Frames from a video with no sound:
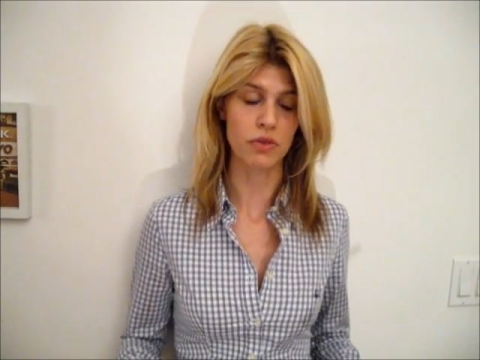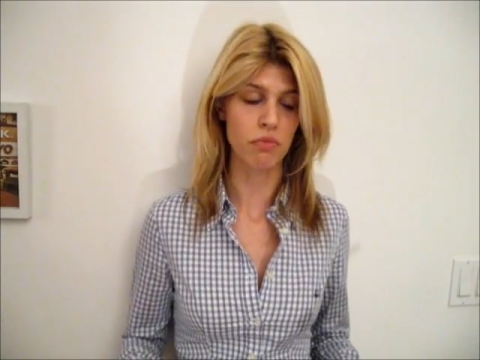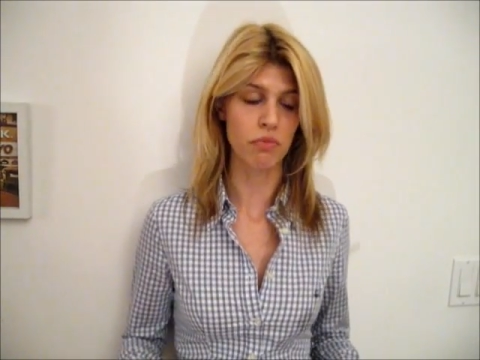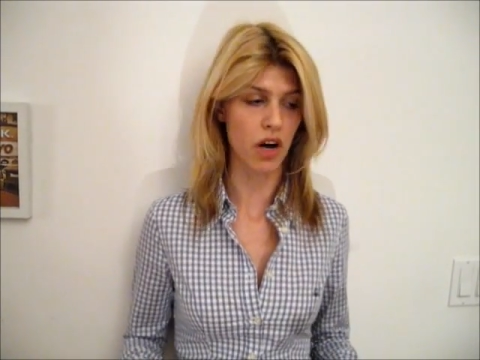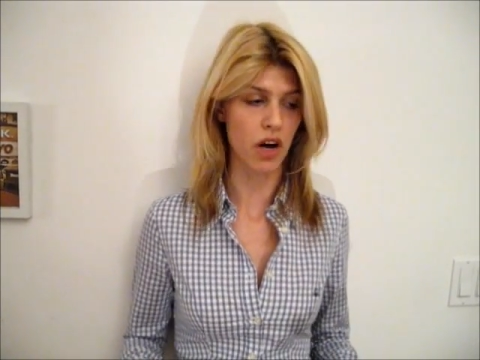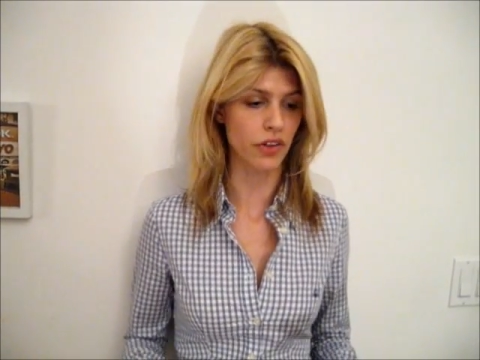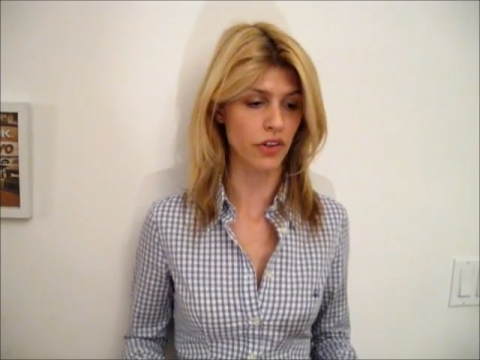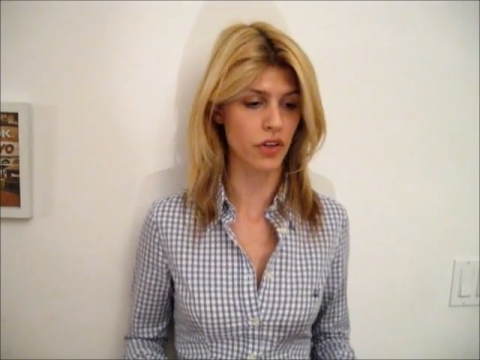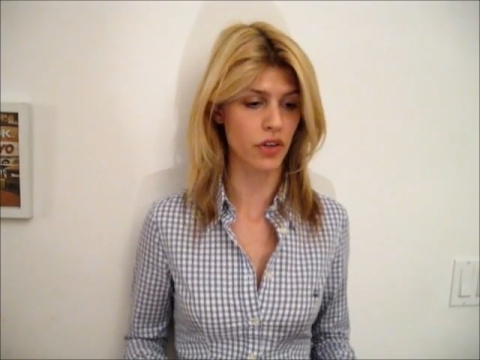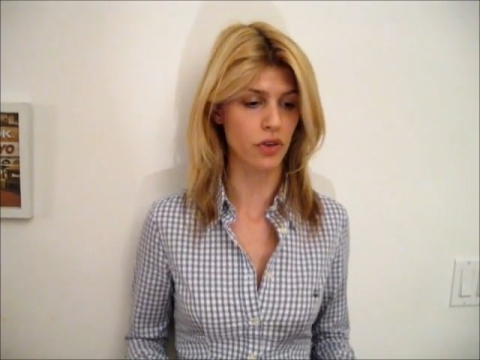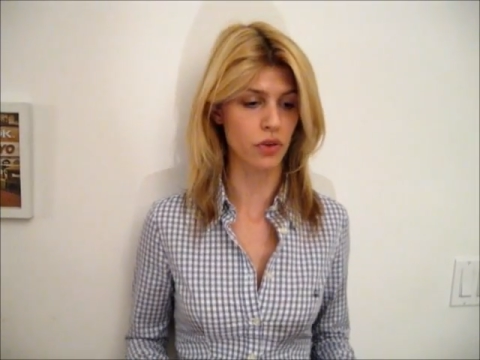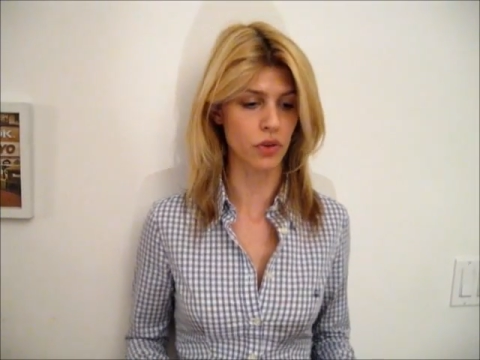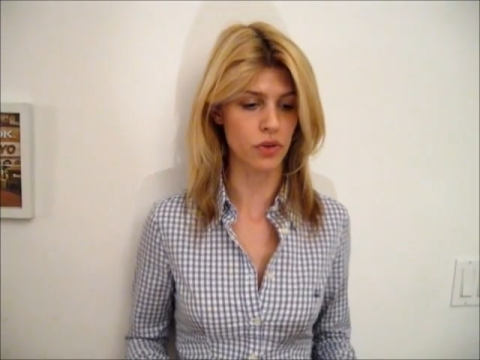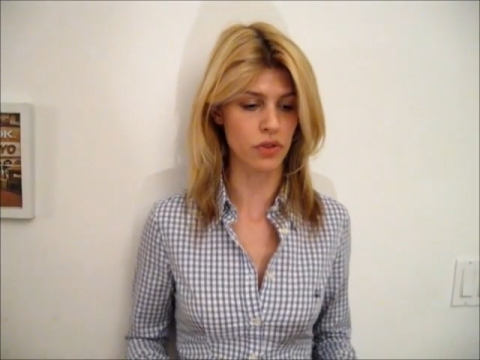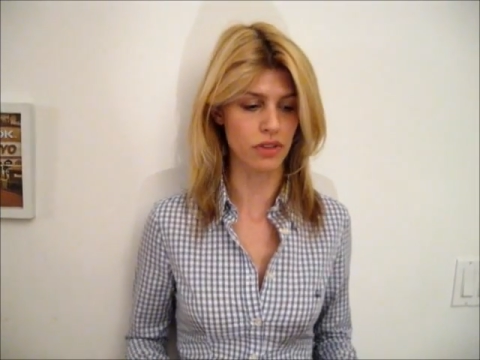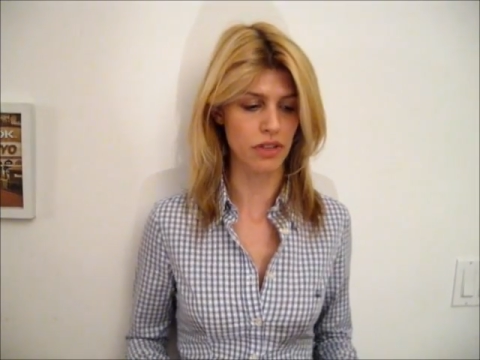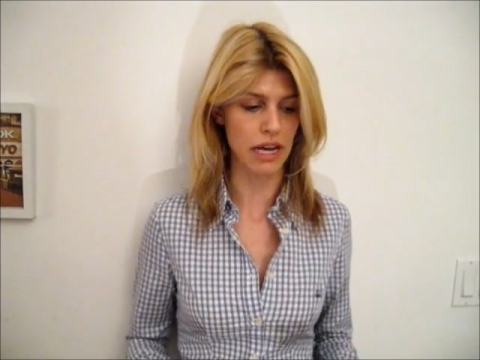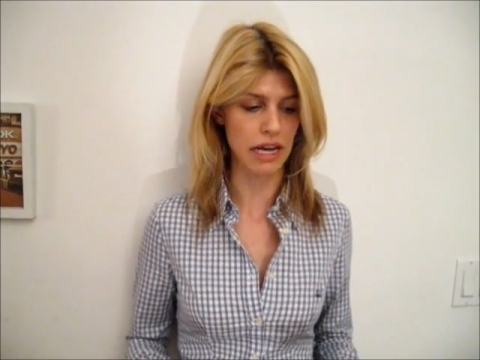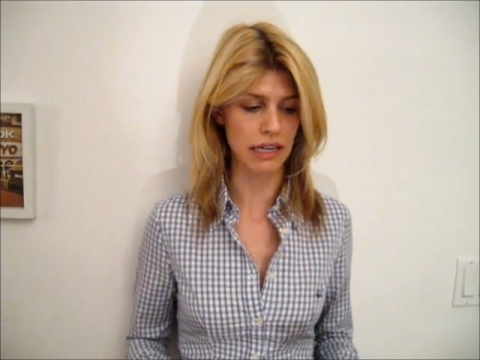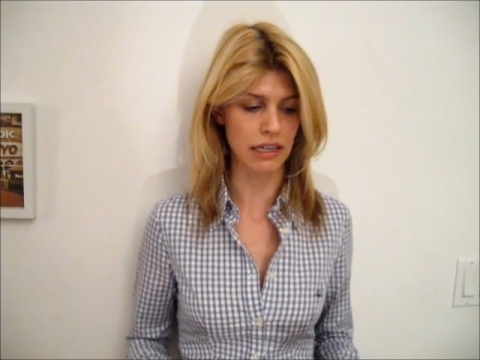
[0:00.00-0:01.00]
molecules
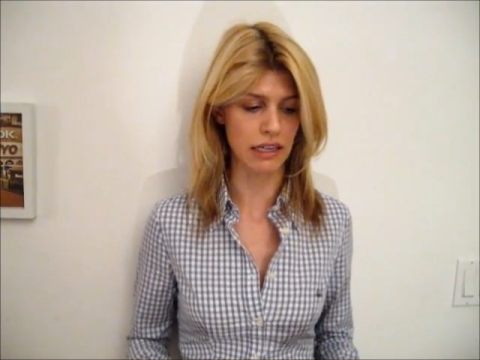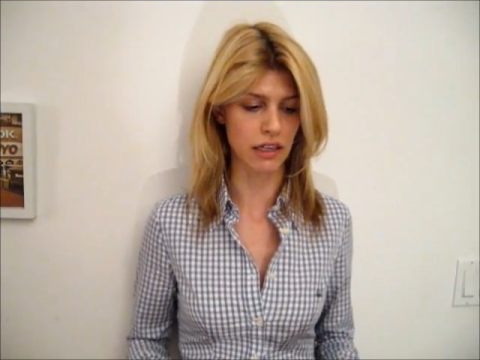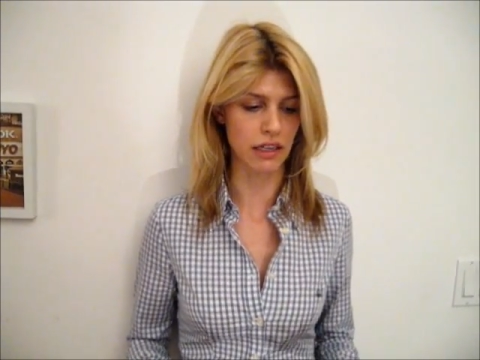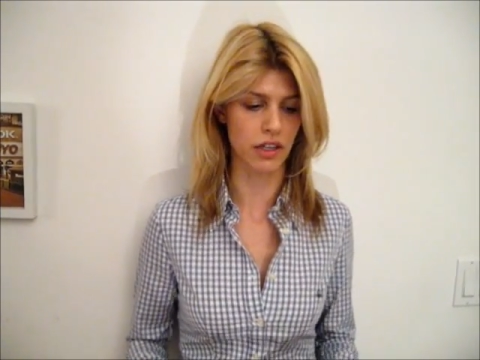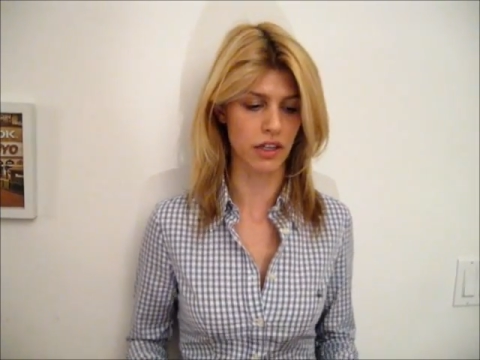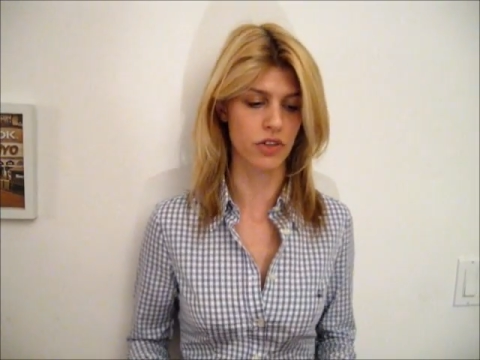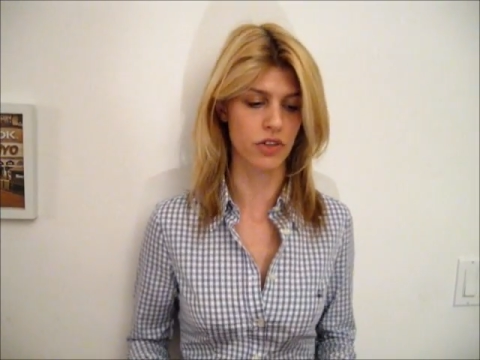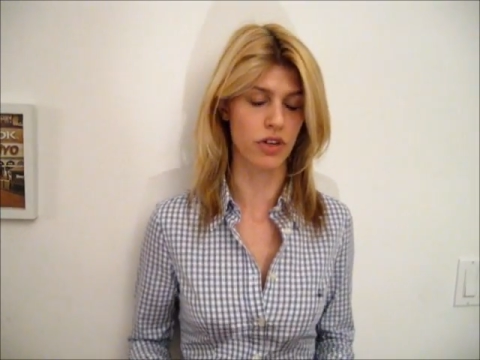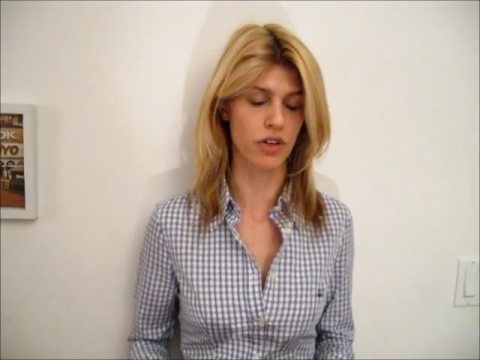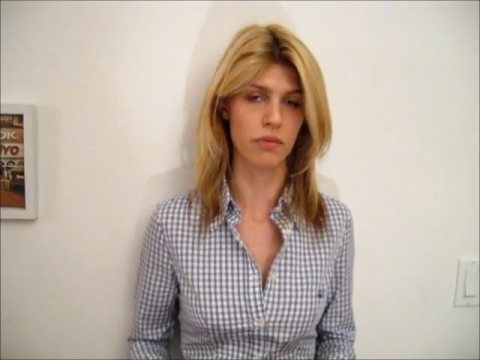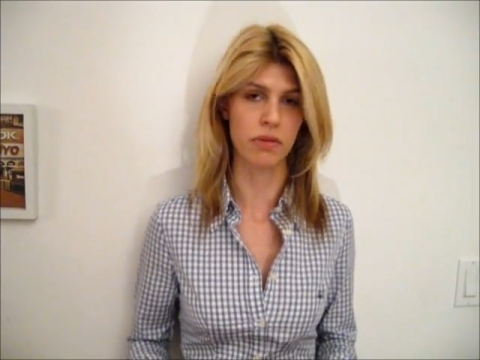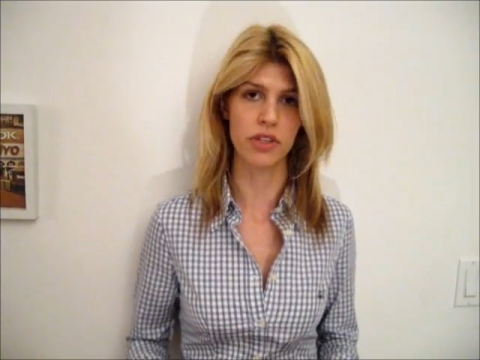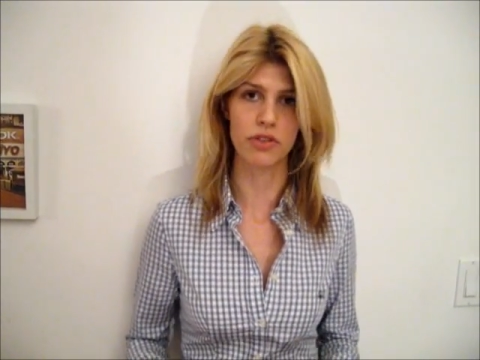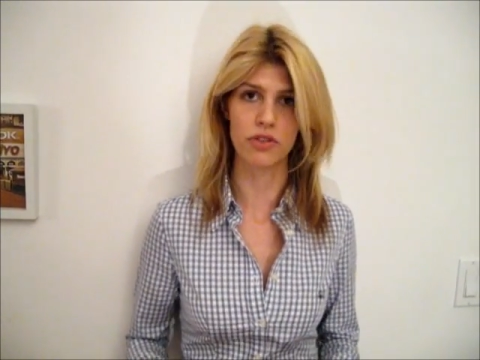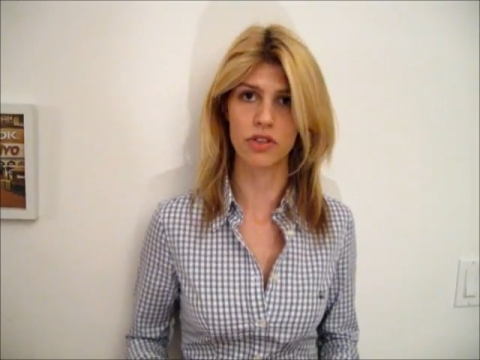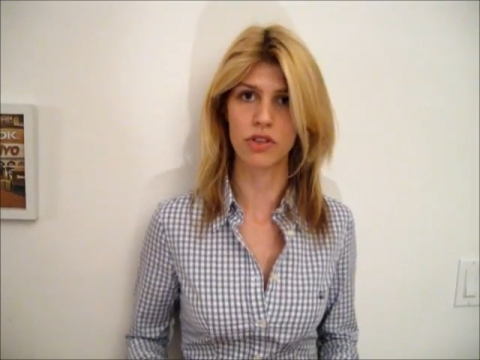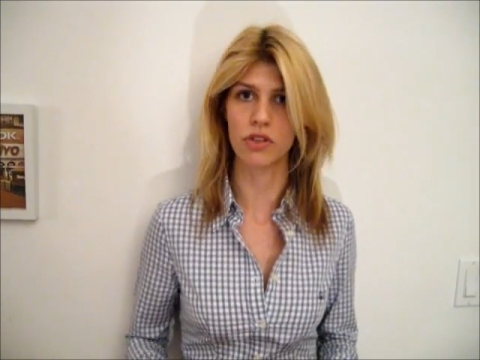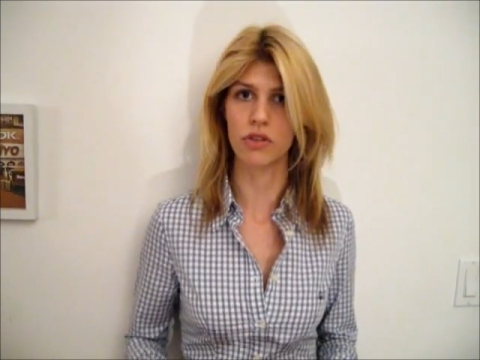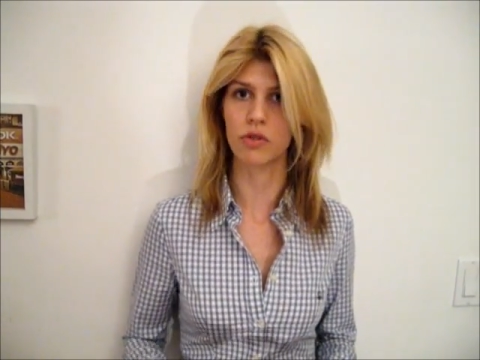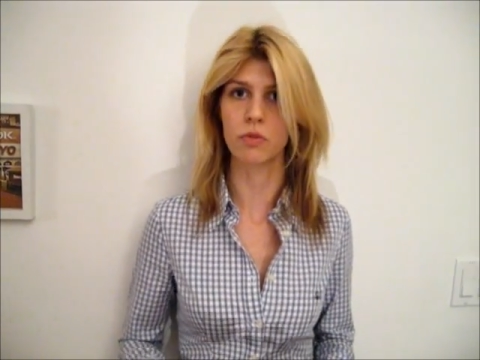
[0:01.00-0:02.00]
that can contribute
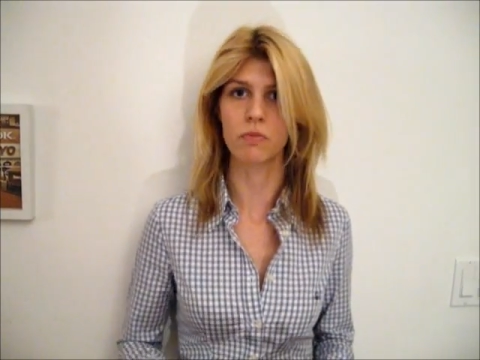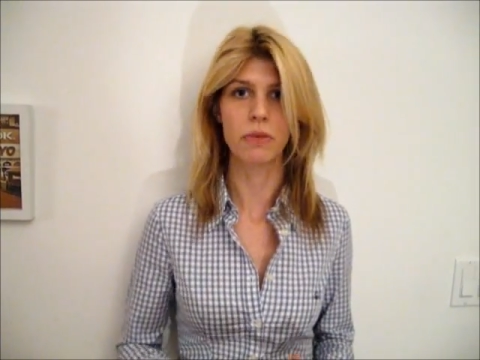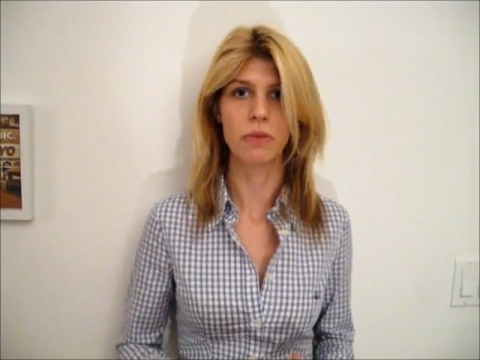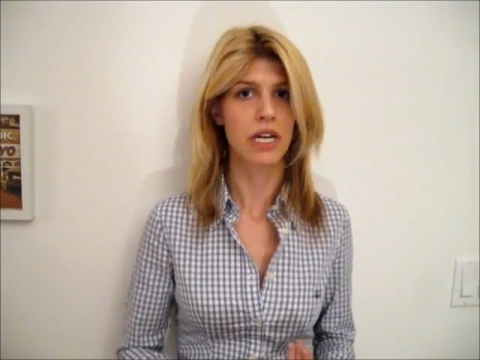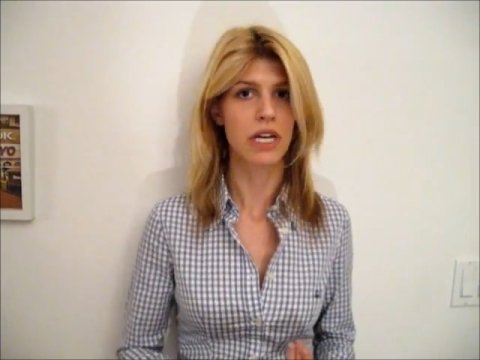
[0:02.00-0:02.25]
to